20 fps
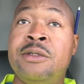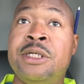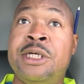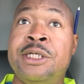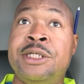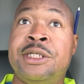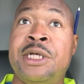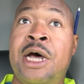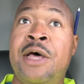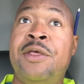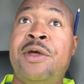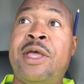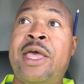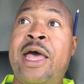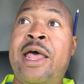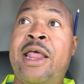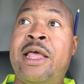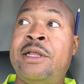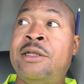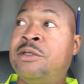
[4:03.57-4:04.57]
Because the other
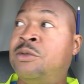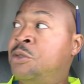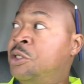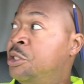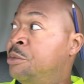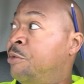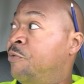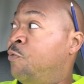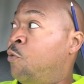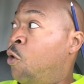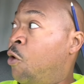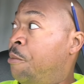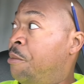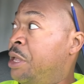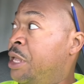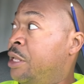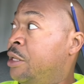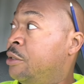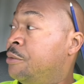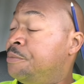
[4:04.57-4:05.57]
guy that was before
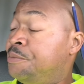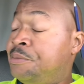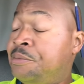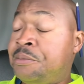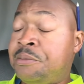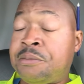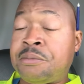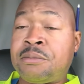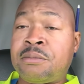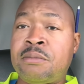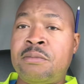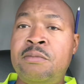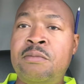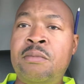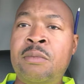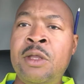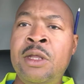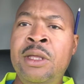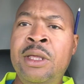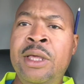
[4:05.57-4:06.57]
me,
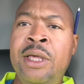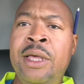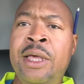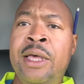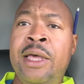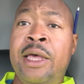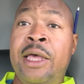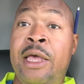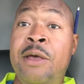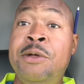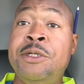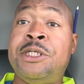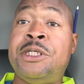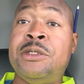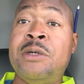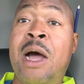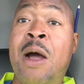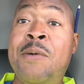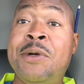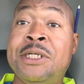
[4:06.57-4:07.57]
he was
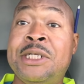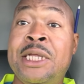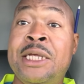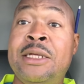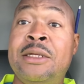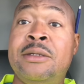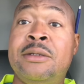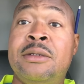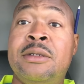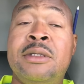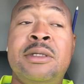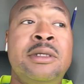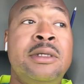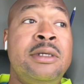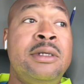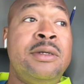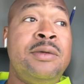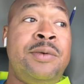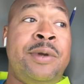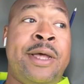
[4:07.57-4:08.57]
two hours late.
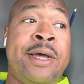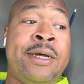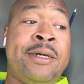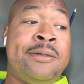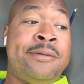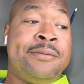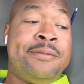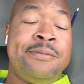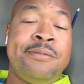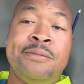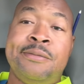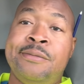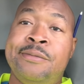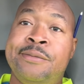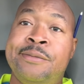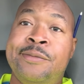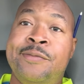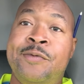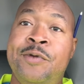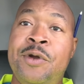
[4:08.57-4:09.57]
Now,
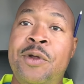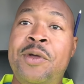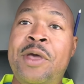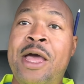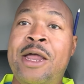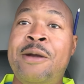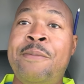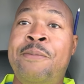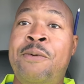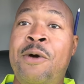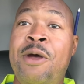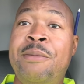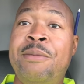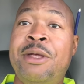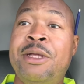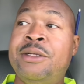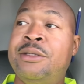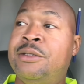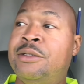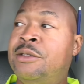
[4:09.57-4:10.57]
you know you got an
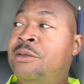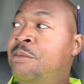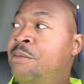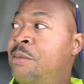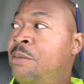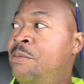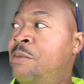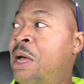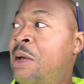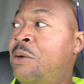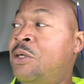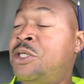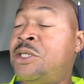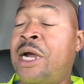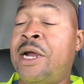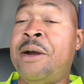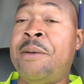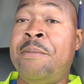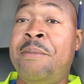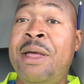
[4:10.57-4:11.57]
appointment. You might want to
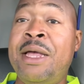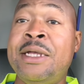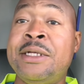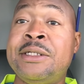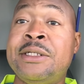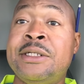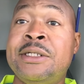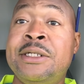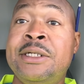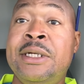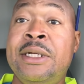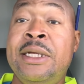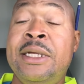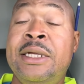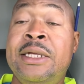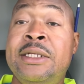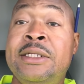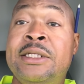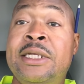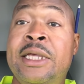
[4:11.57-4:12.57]
try your best
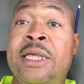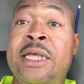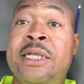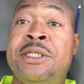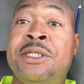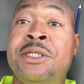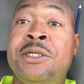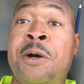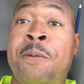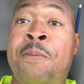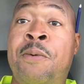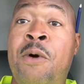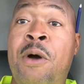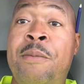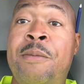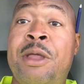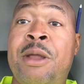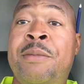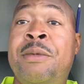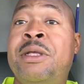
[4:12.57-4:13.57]
to get to your
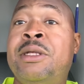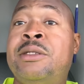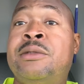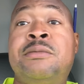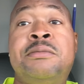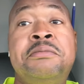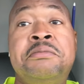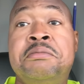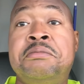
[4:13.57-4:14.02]
appointment. I mean,